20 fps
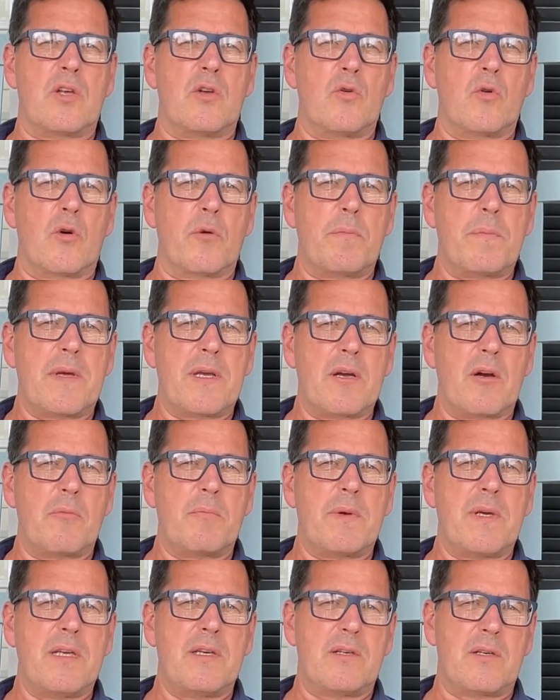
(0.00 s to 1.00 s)
your
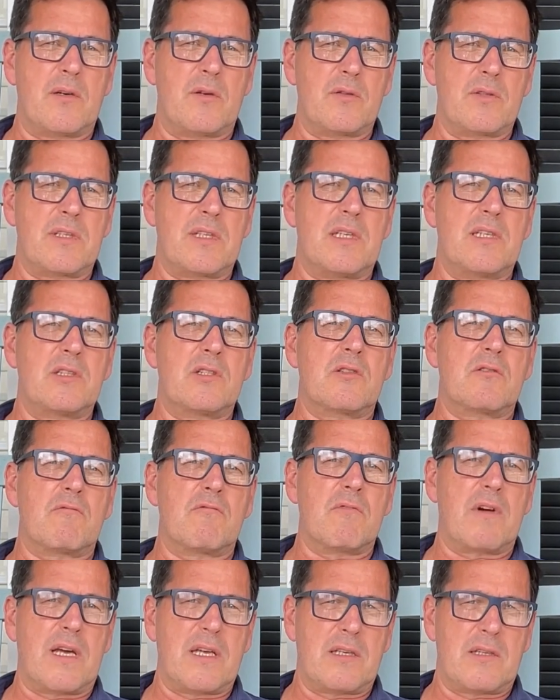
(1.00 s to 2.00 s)
PRP dose is the
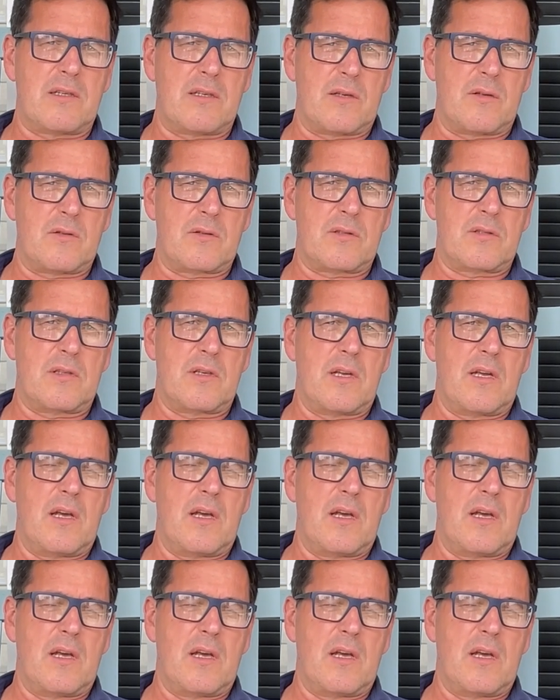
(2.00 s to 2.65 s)
right dose?